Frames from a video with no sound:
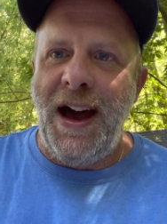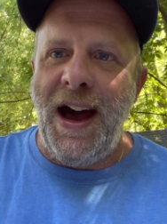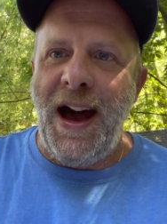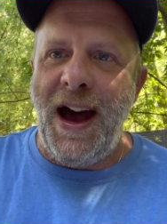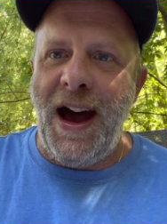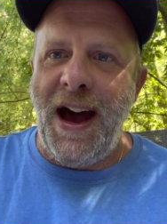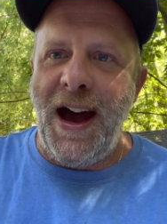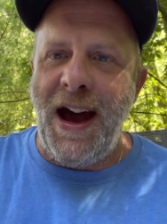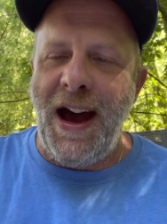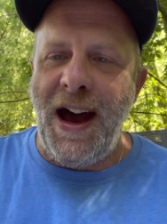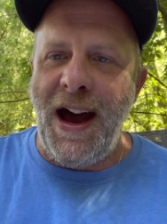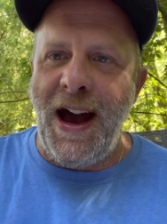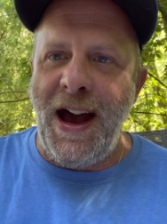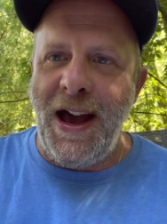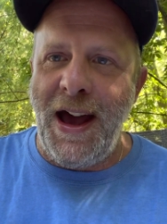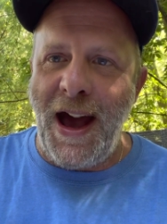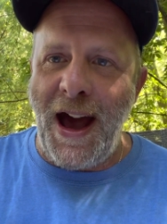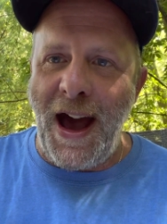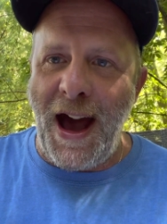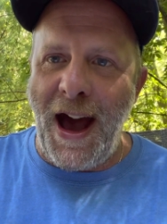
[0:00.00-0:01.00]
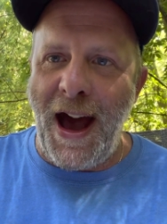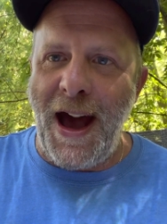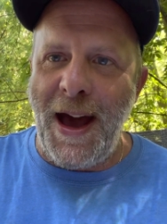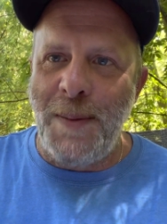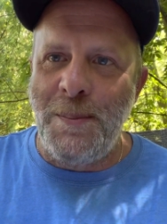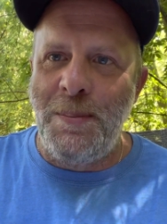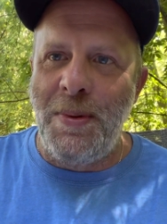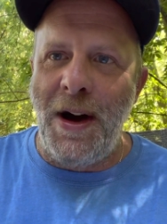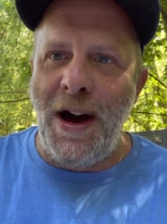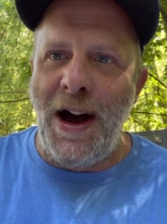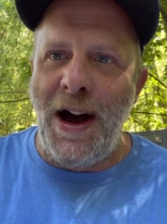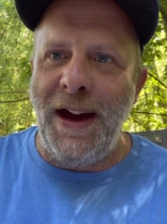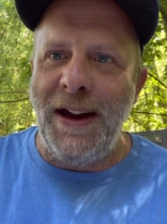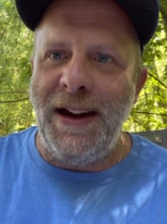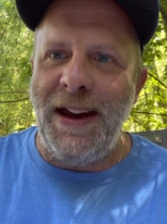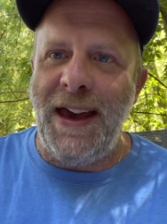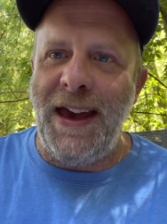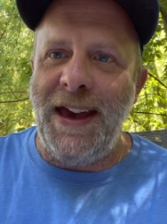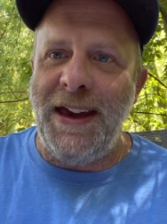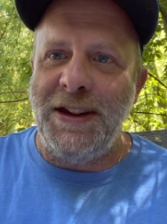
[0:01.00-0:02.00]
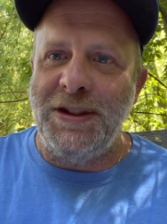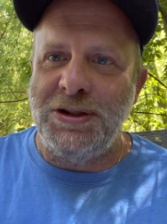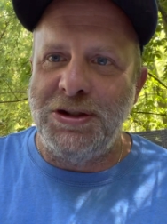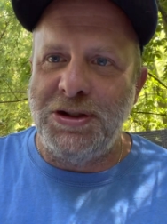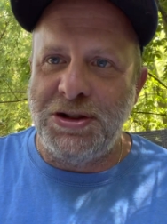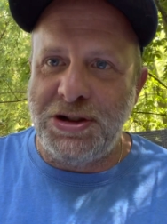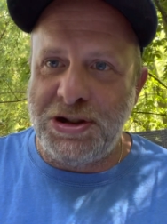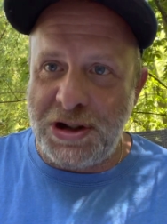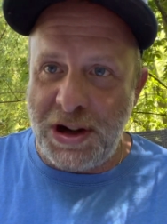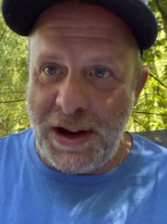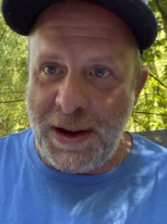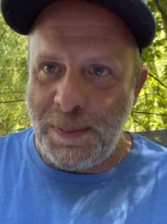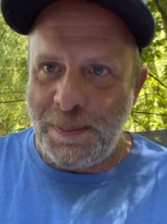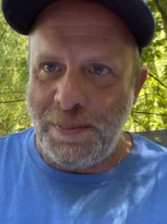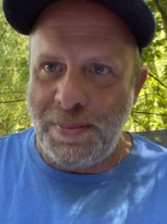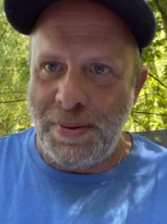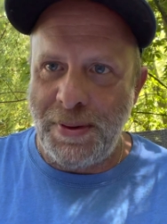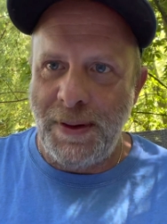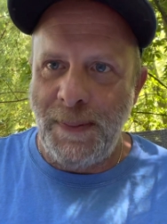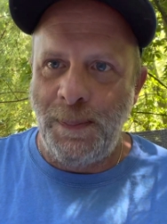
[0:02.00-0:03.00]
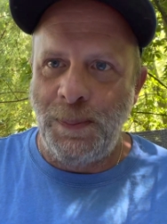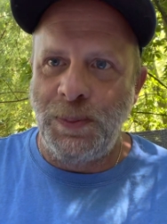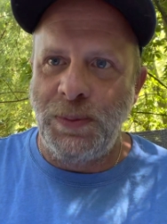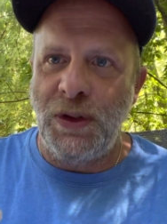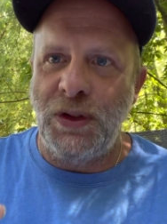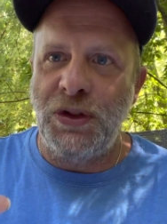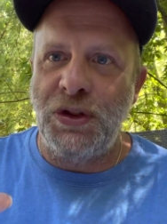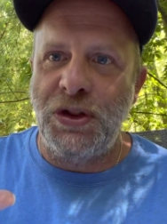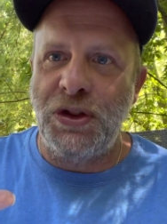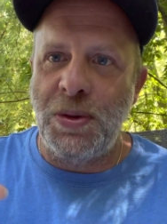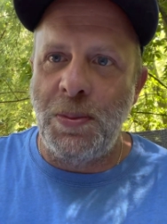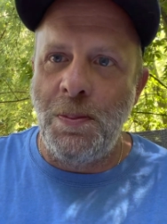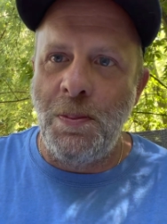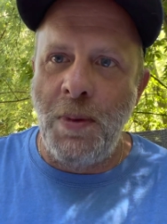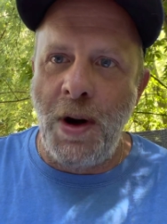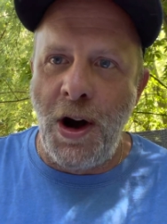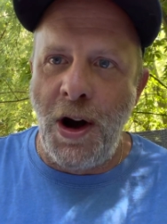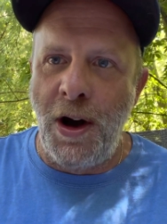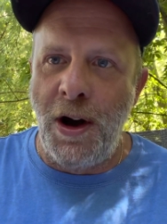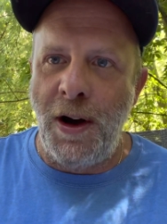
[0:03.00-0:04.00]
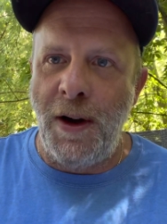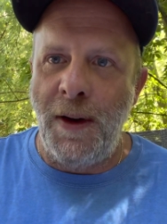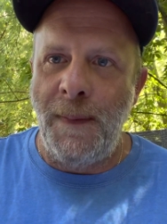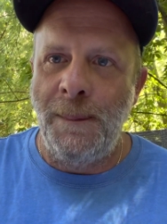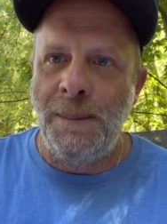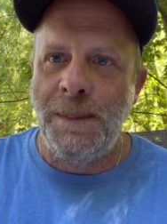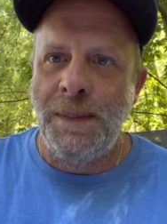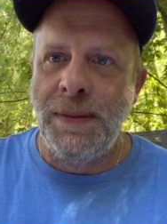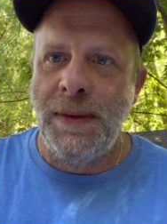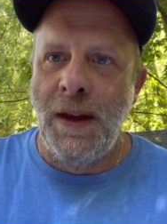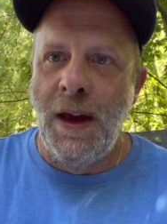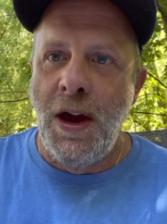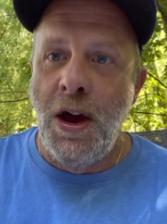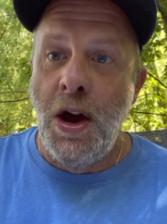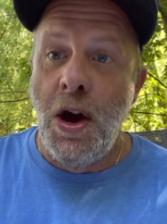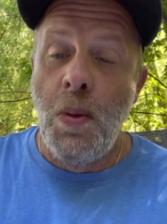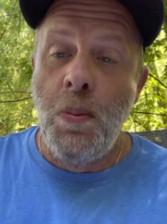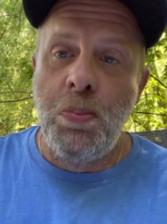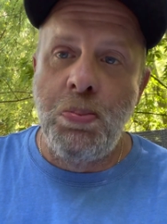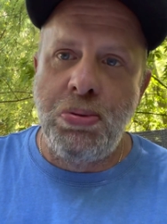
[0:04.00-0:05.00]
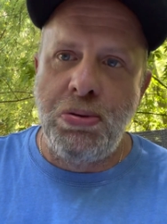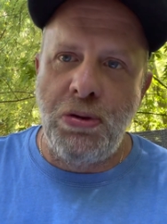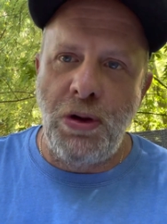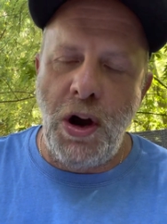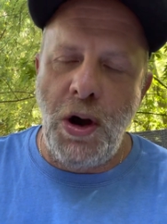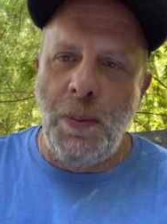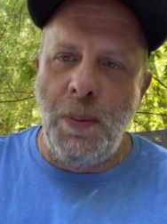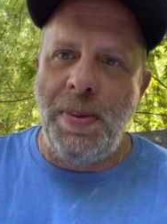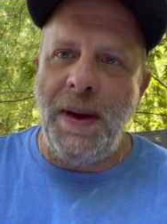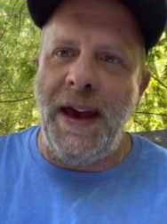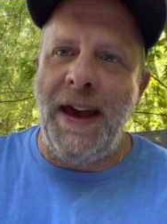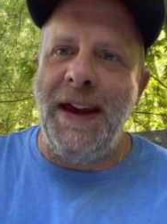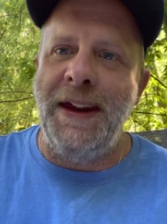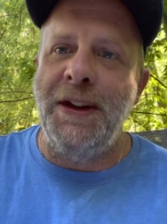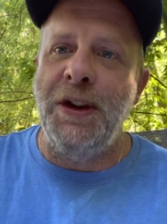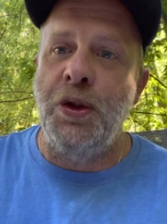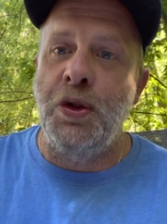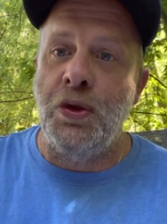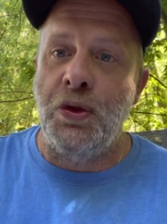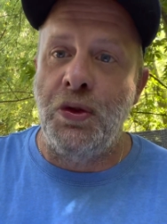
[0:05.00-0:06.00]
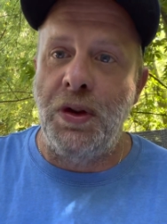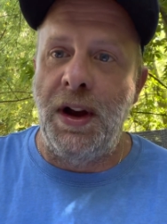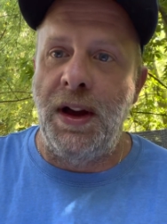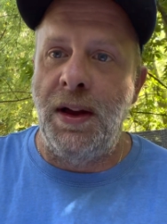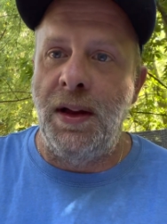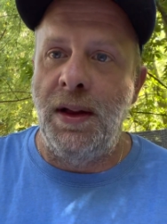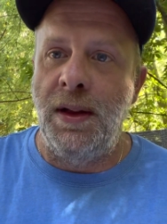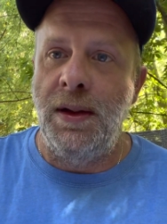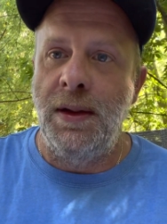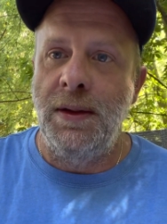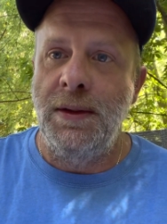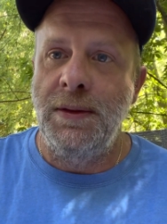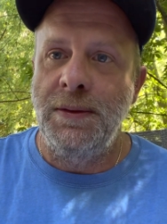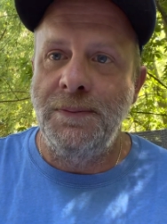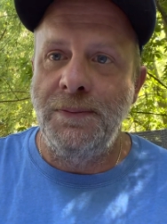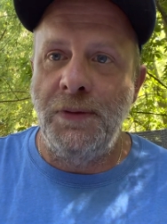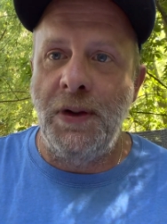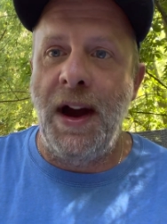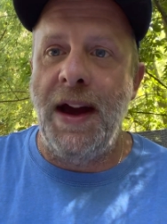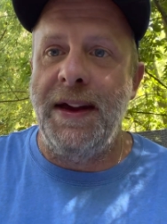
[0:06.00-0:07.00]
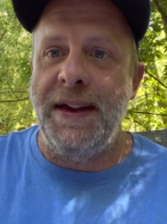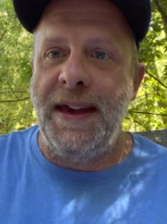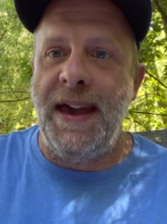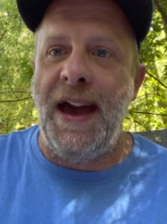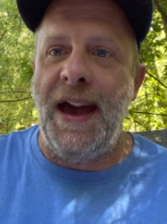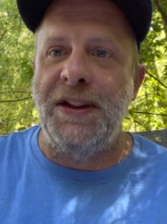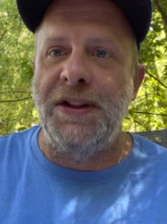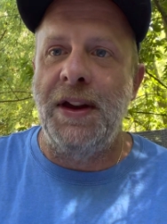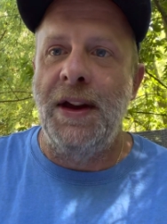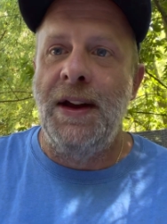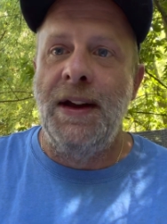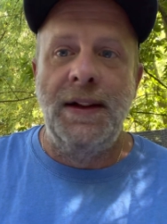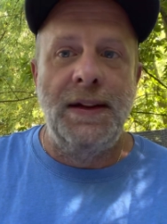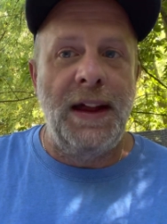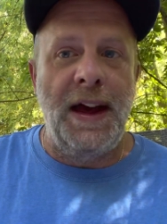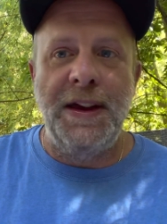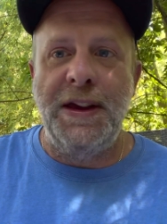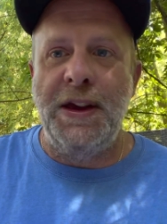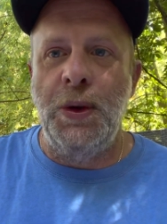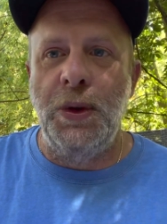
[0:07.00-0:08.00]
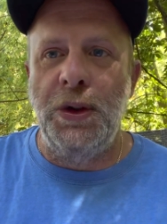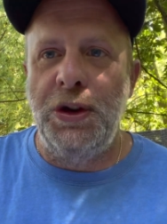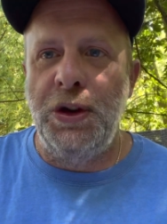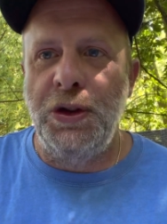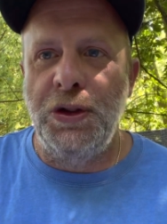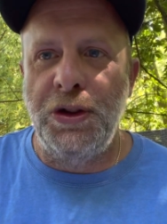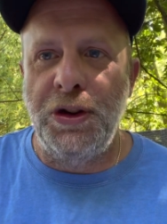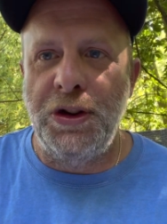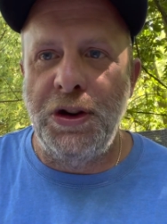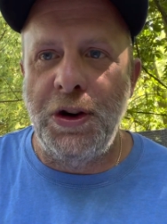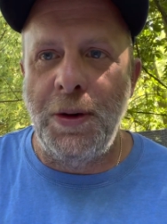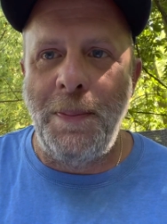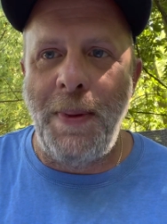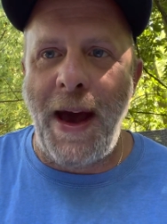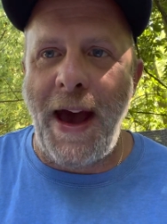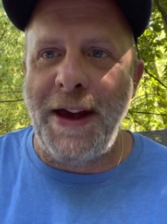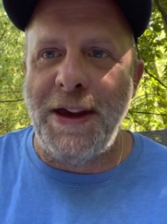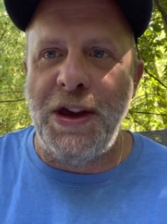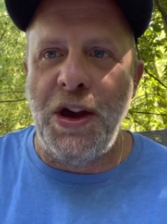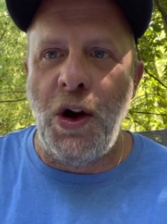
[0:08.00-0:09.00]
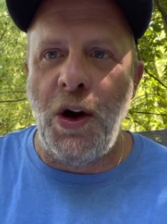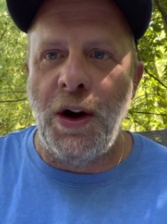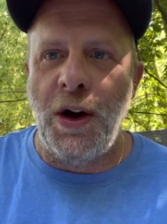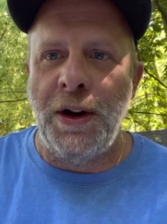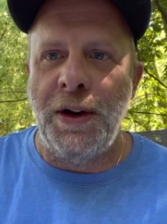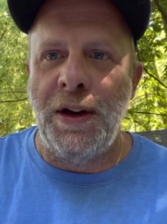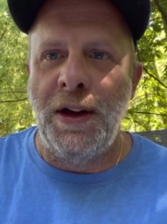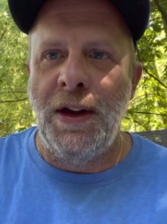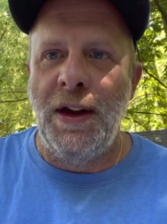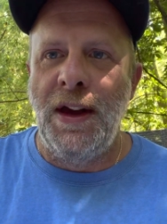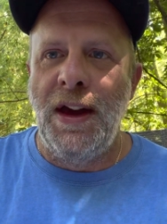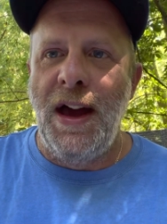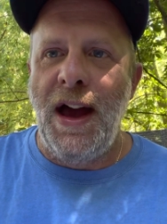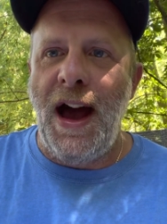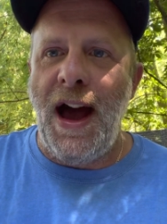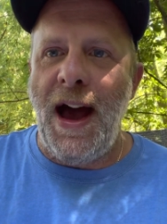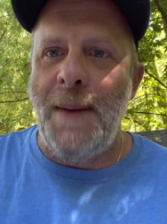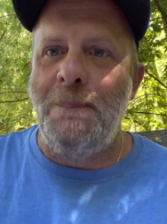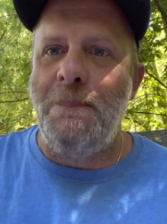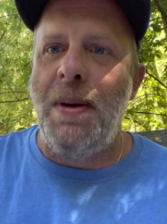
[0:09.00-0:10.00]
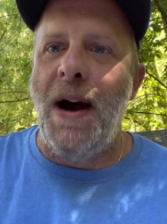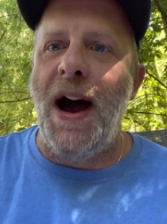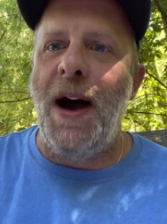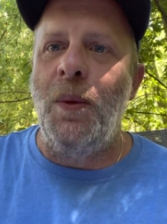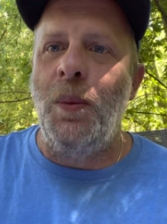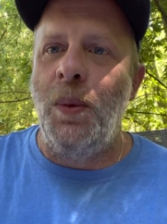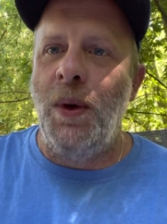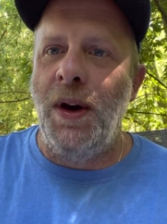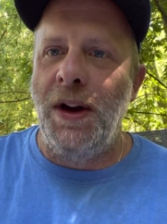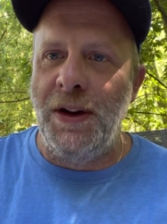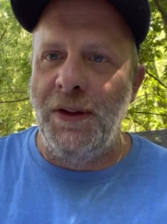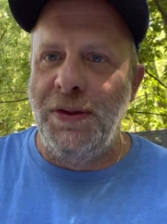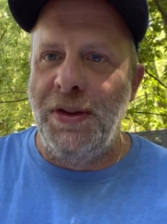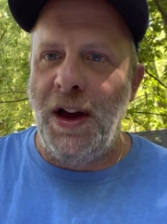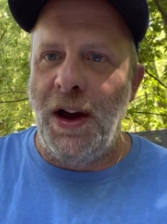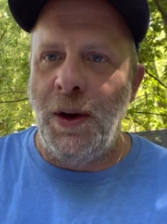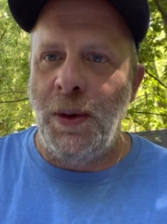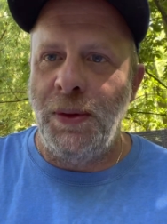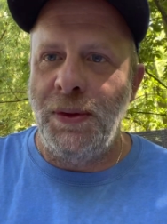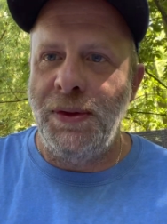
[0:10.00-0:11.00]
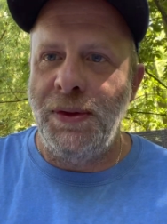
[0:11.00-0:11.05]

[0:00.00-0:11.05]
I, I bought a cheap, small propane grill, right? Gas, like you would use in your backyard. I bought one of those